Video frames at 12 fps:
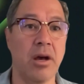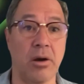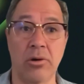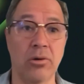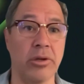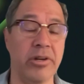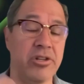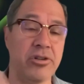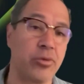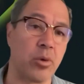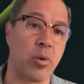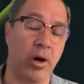earlier. It
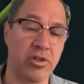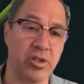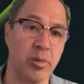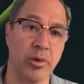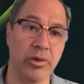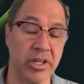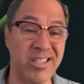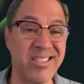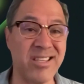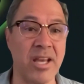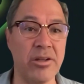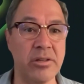just requires the ability to
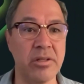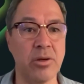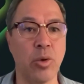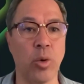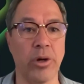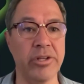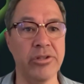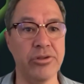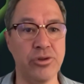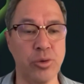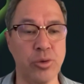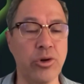send
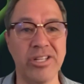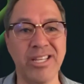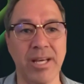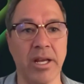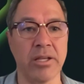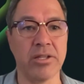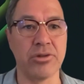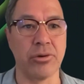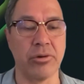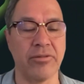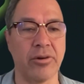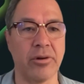queries to your DNS
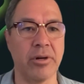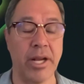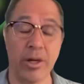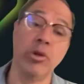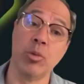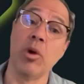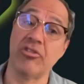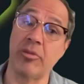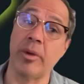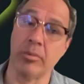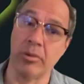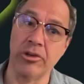server. And it really wants
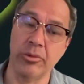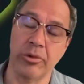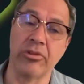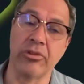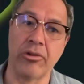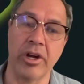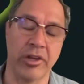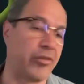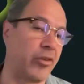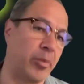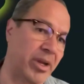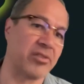to be able to do its own
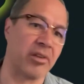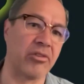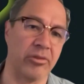transfer, because